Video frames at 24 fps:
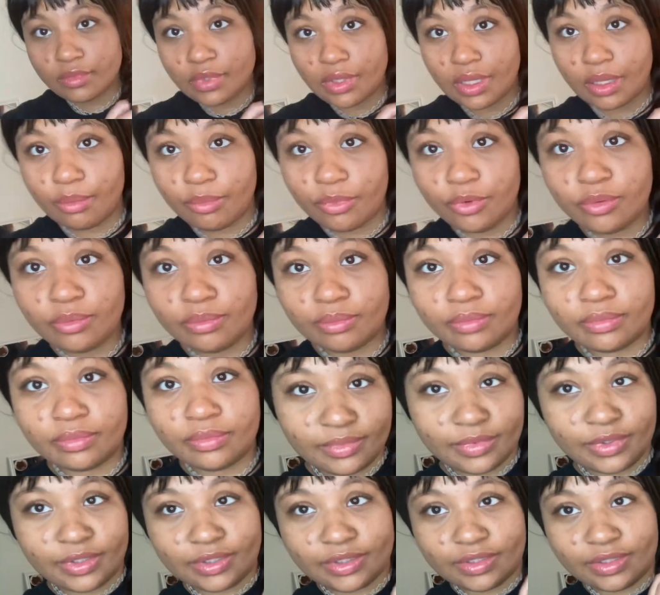And boom,
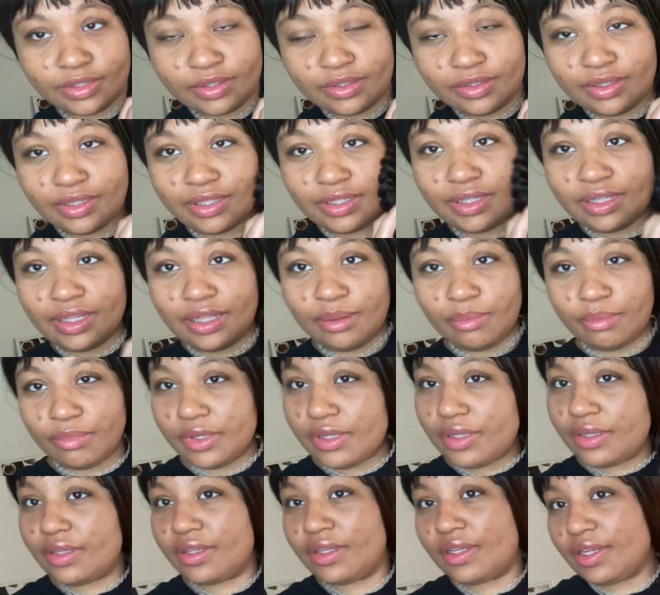there's still a little at the end,
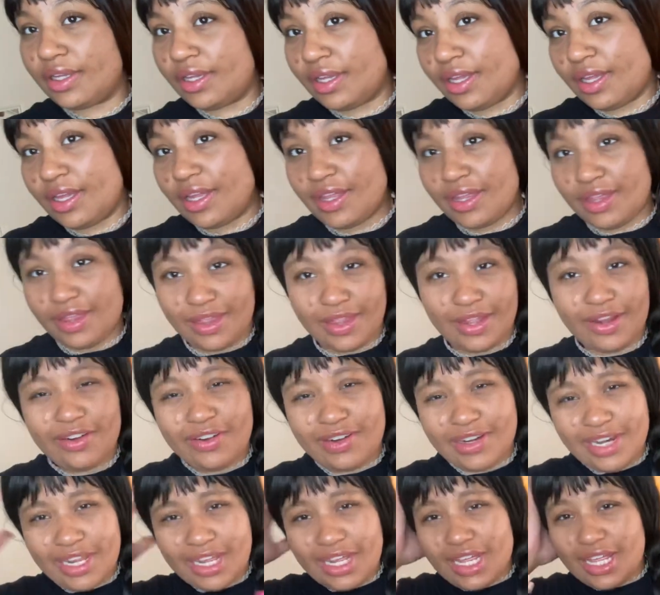but there
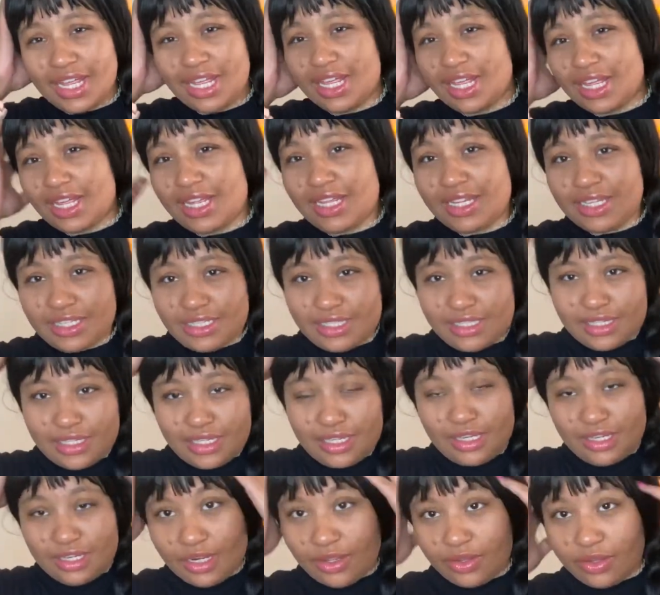it is.
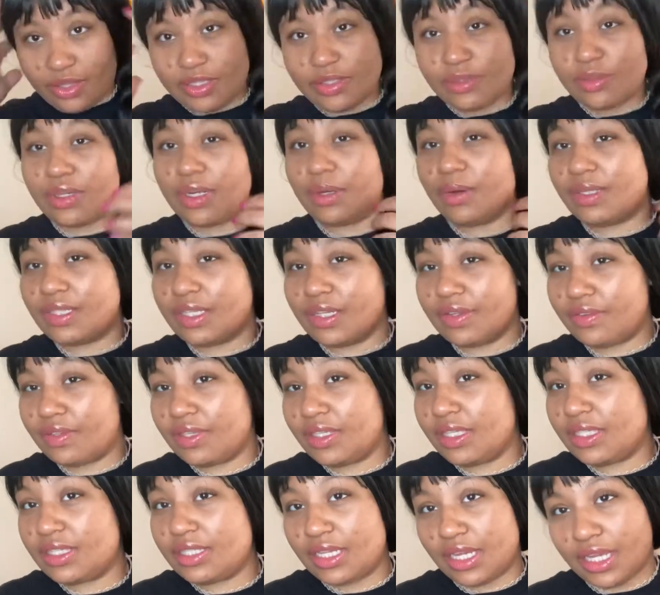Now this one I would
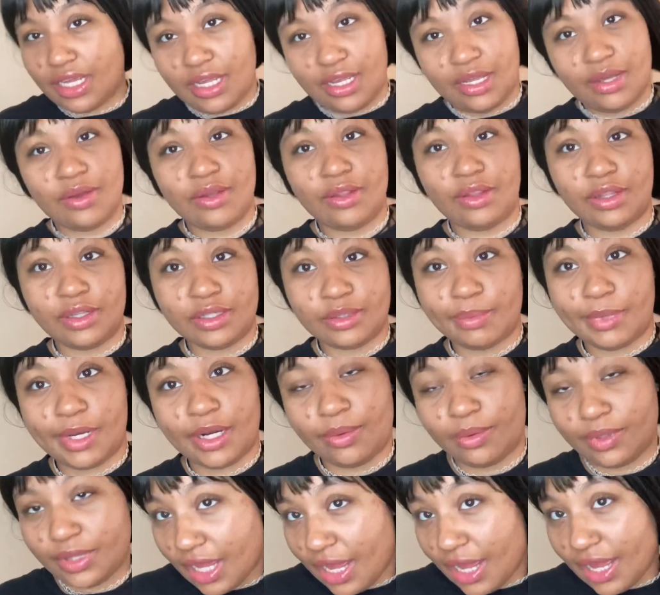definitely say looks better
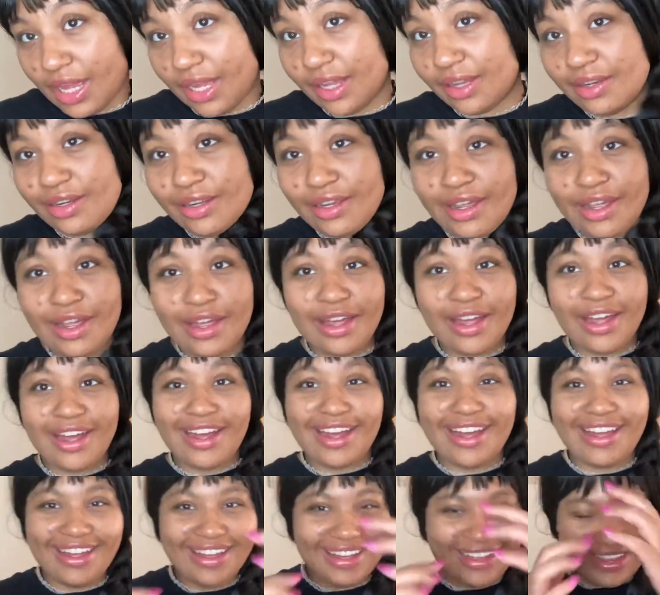with the hat
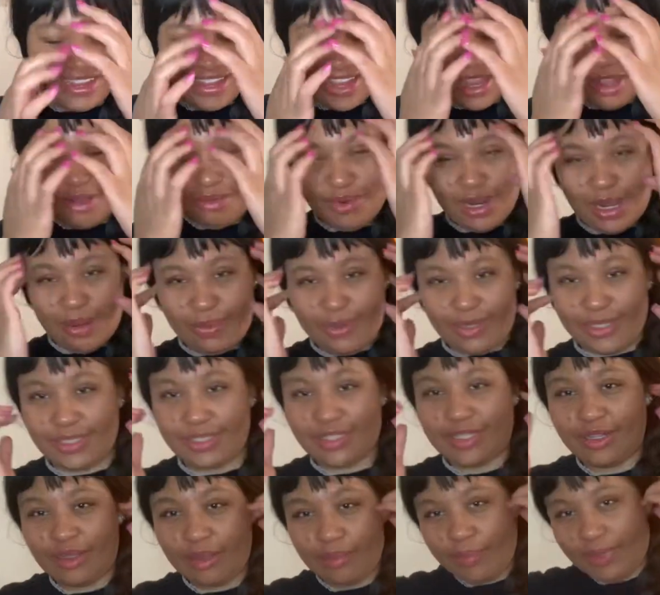in my
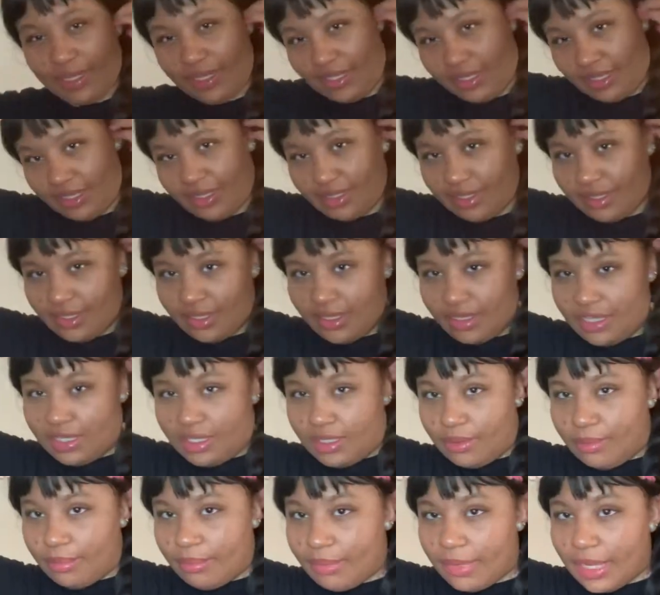personal opinion,
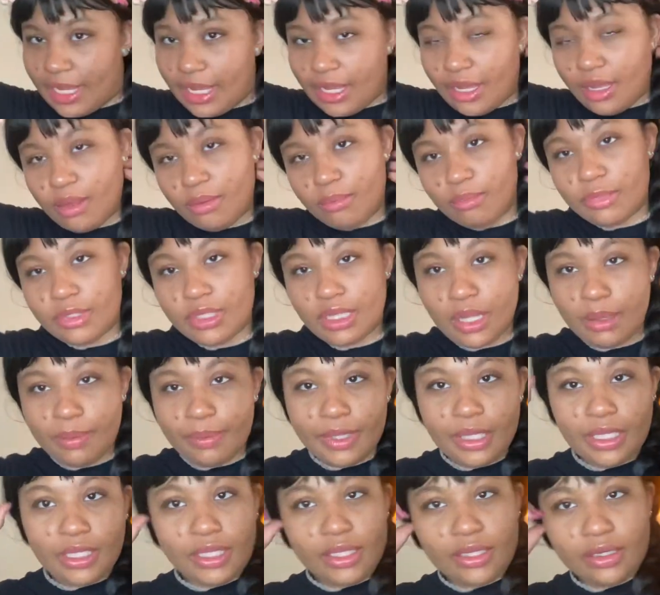my humble
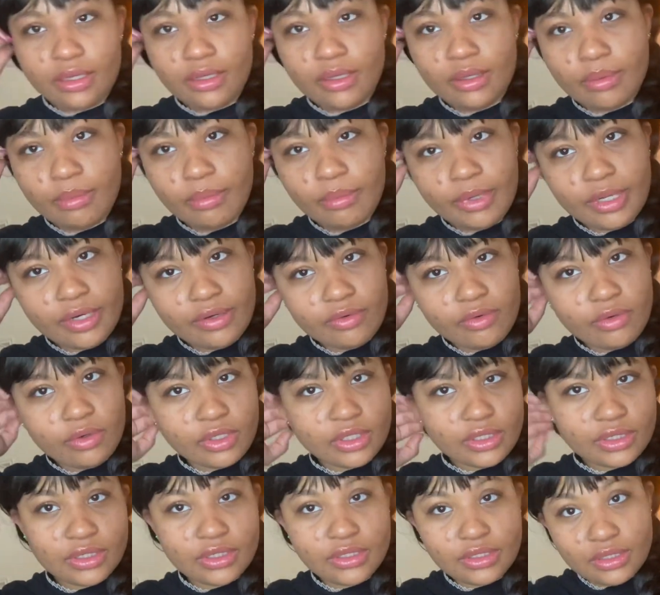opinion. But of
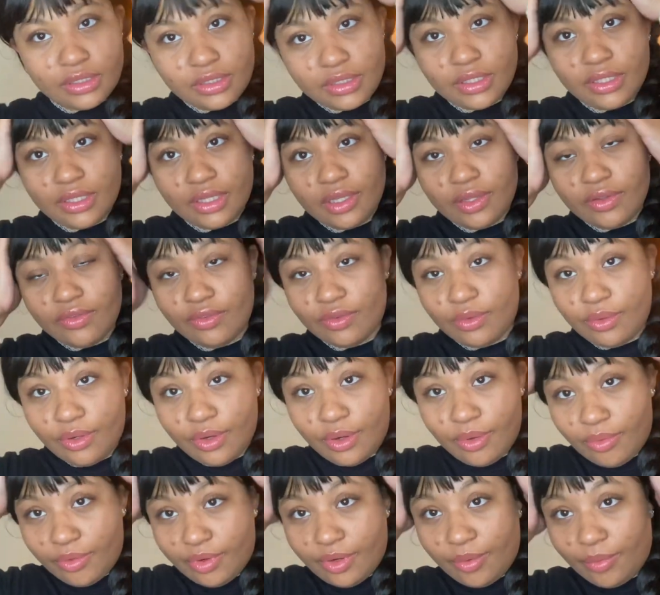course, if you
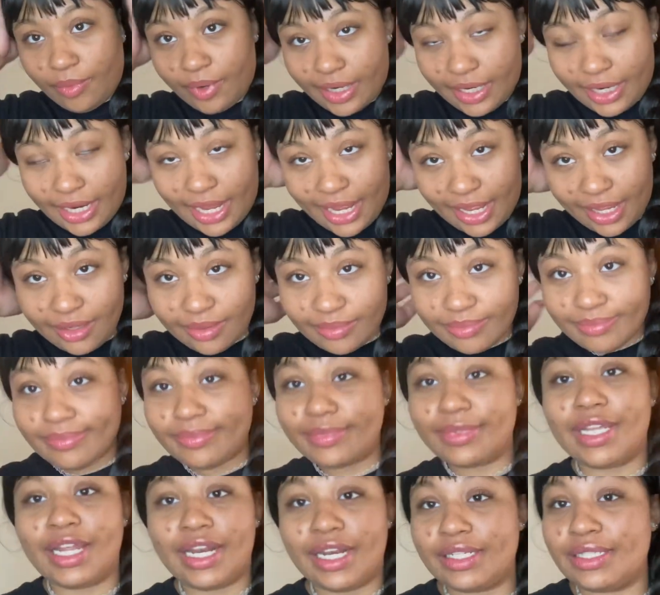don't want to wear a hat,
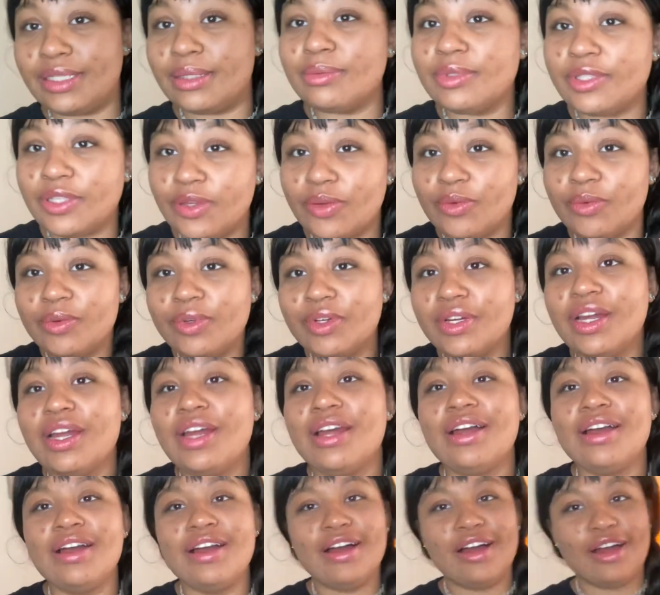that is up to you.
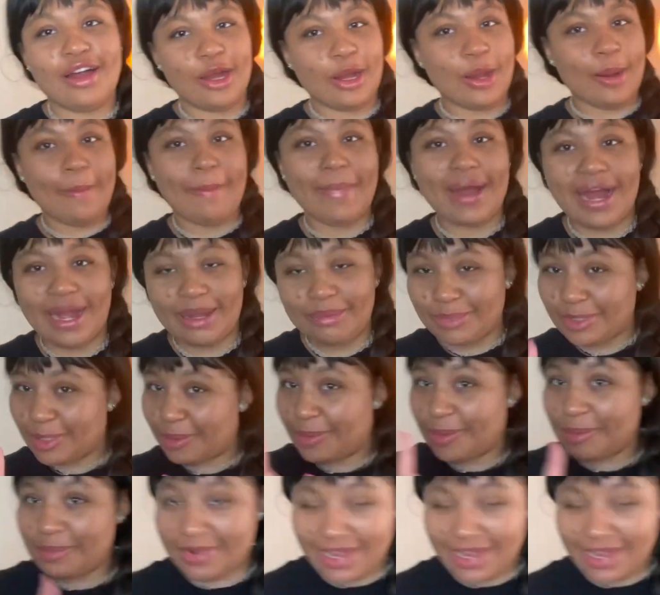I'm gonna put